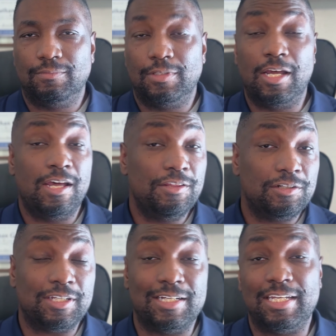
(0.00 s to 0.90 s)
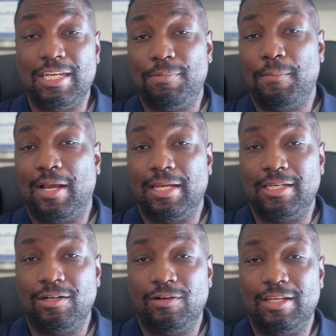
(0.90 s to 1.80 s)
The other thing to keep in mind
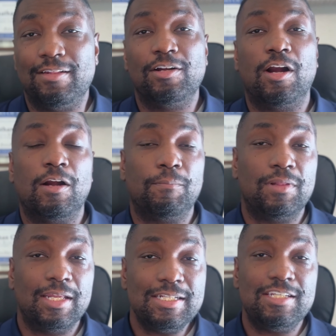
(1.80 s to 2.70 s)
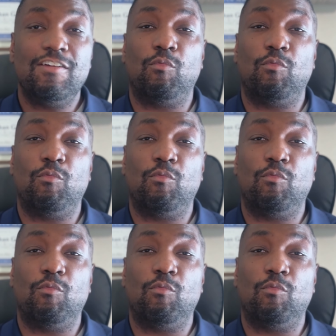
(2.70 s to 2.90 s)
here is there are plenty of